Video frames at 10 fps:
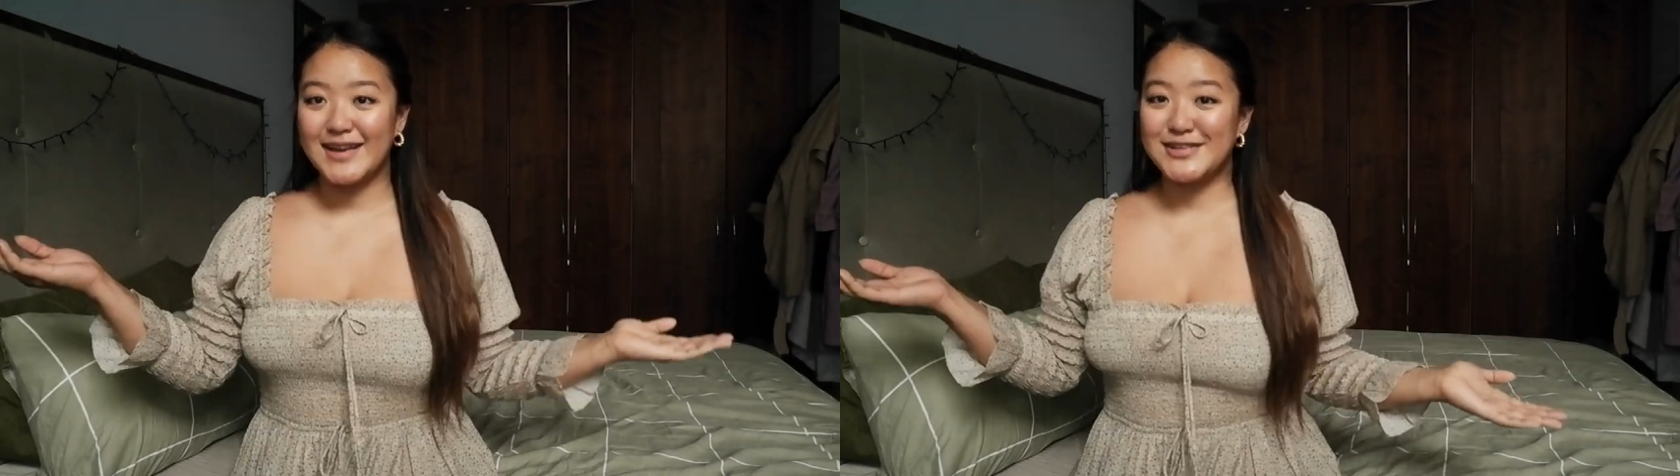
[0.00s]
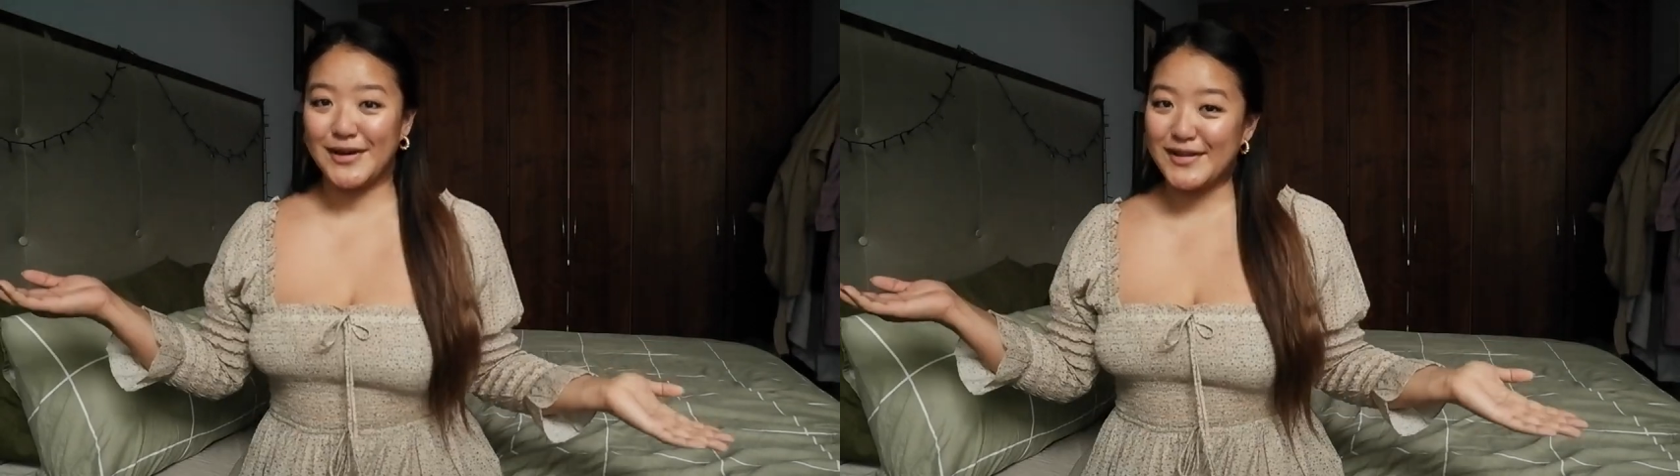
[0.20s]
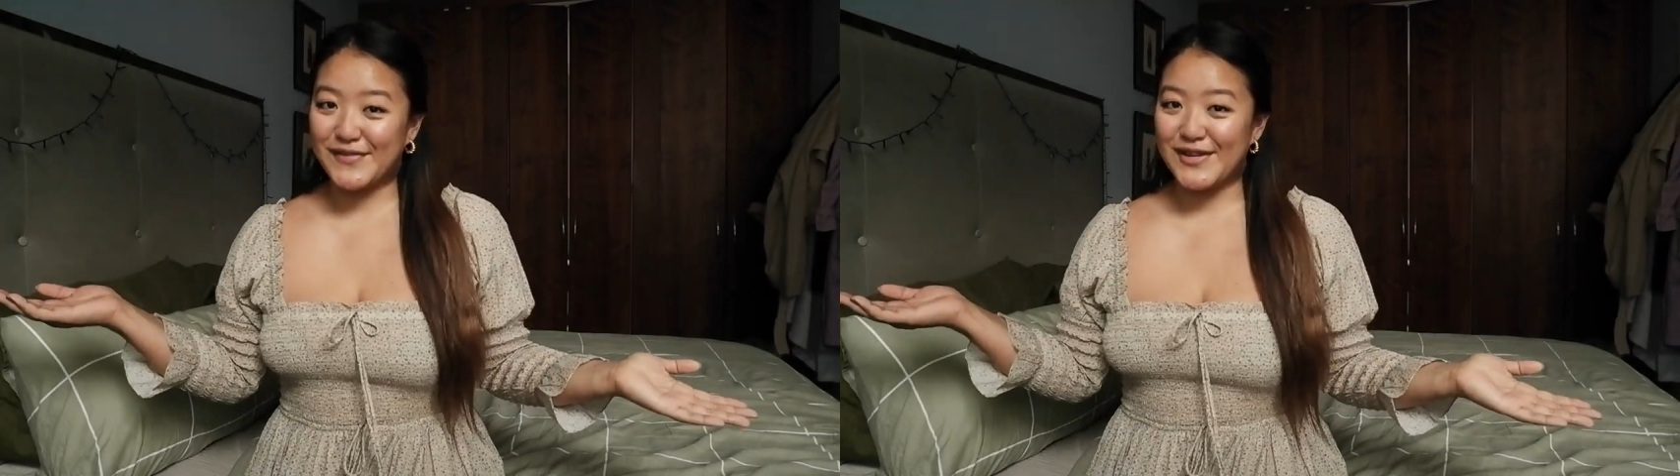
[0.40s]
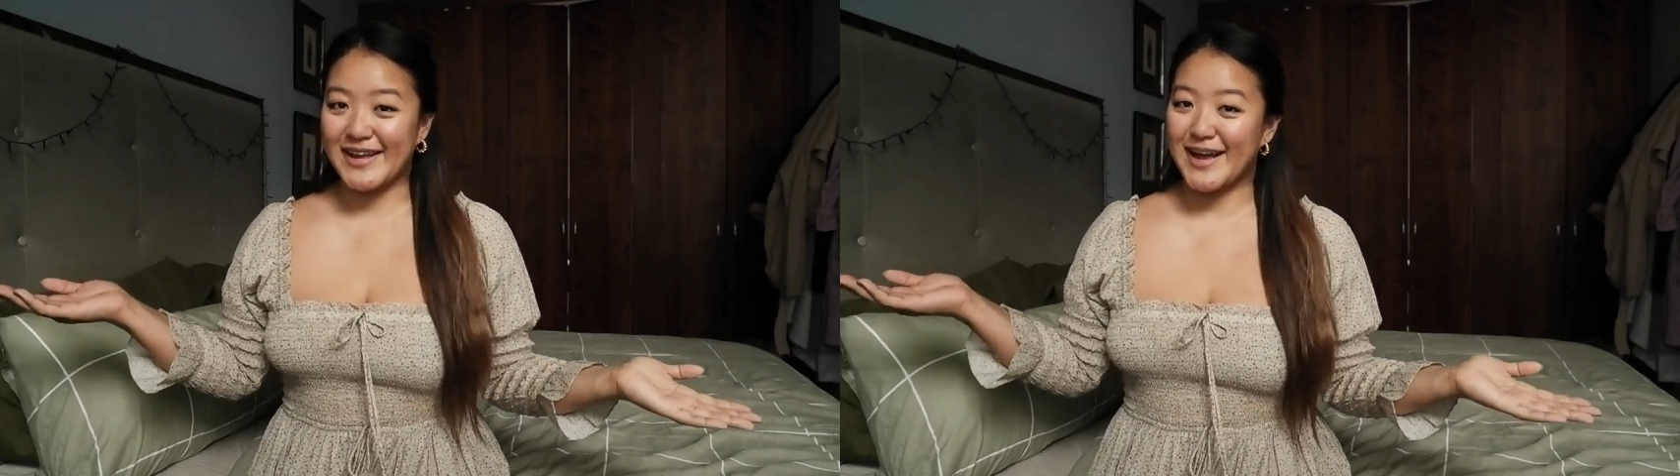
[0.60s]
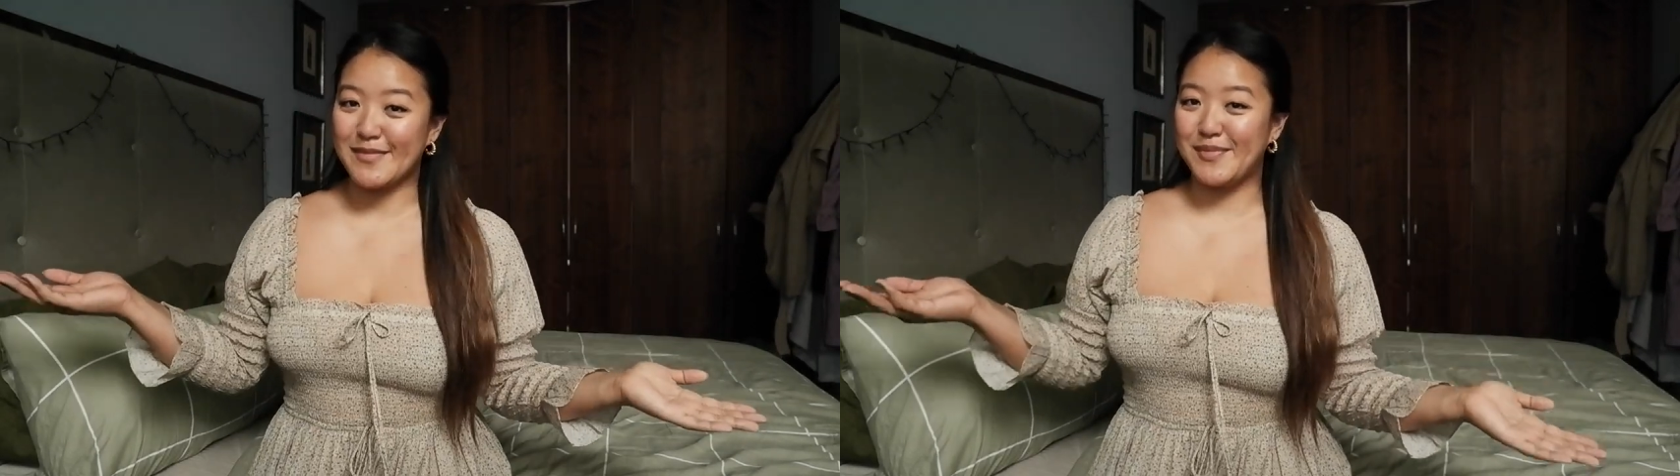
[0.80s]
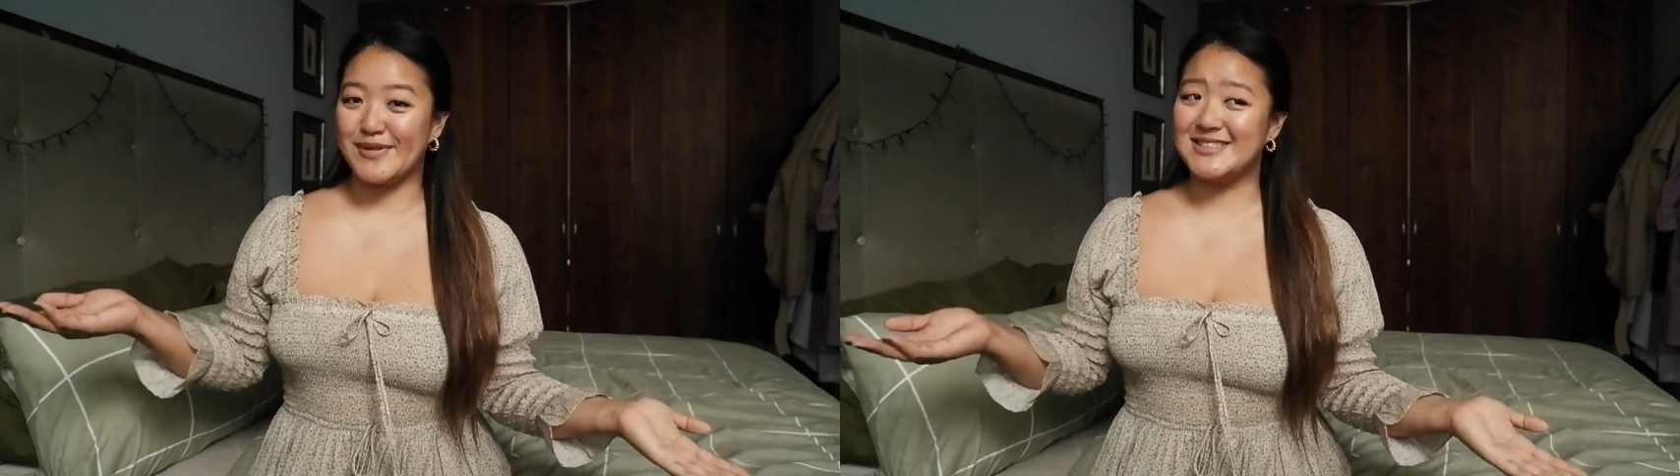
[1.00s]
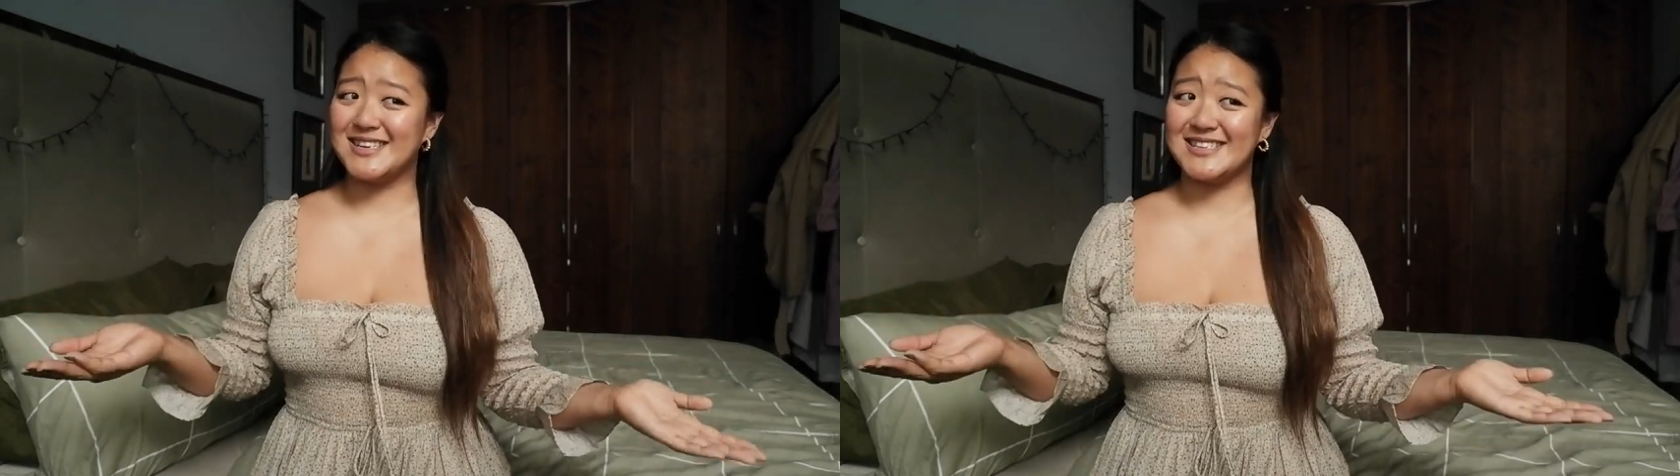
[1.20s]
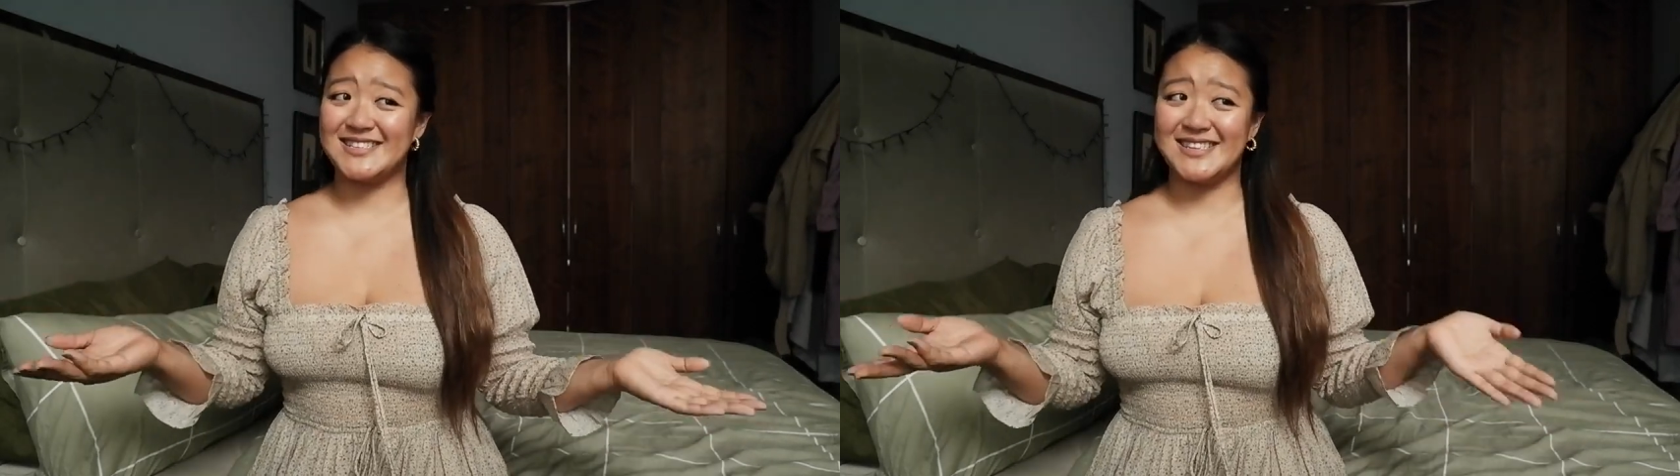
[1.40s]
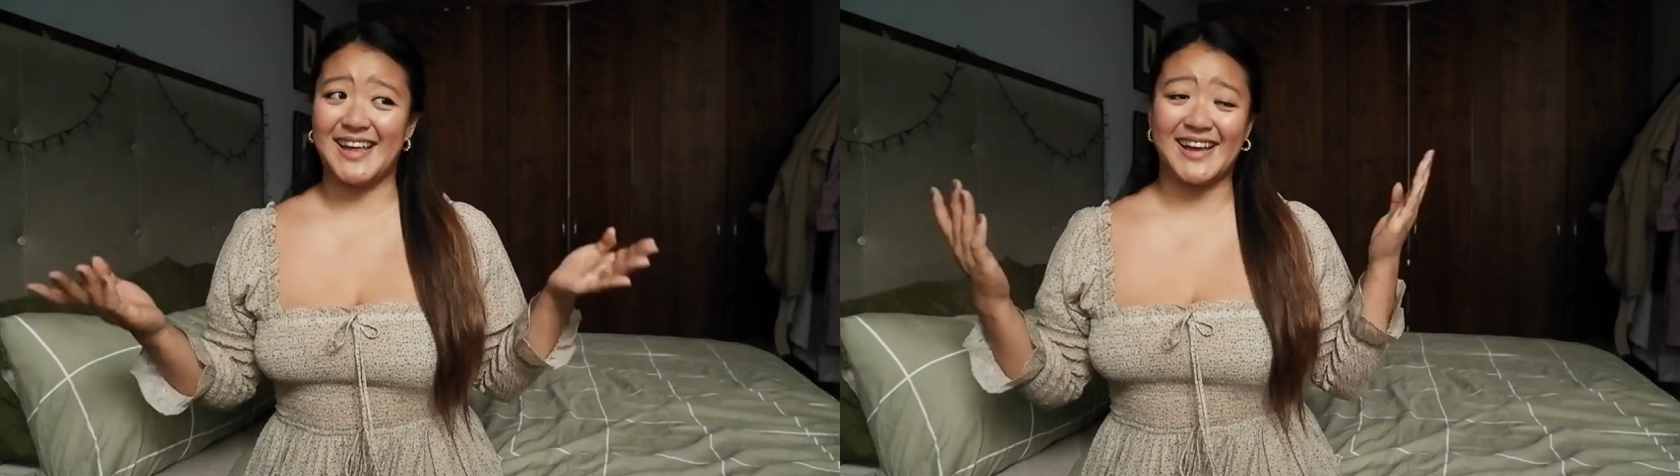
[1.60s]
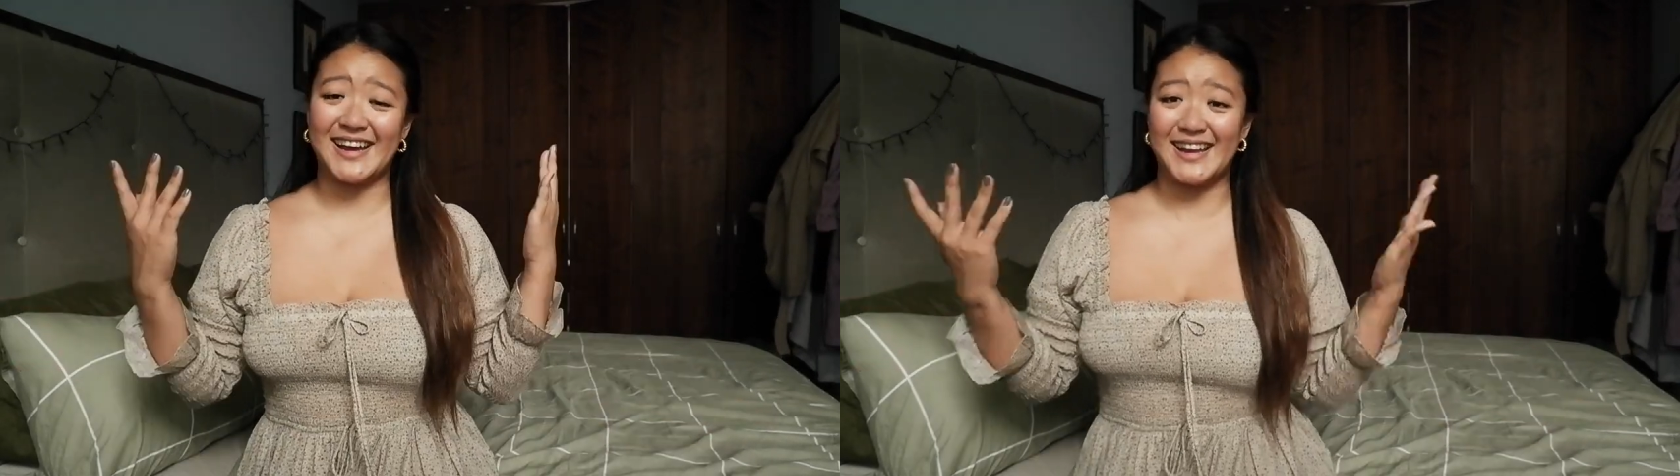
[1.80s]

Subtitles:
I totally feel like I'm a princess in, like,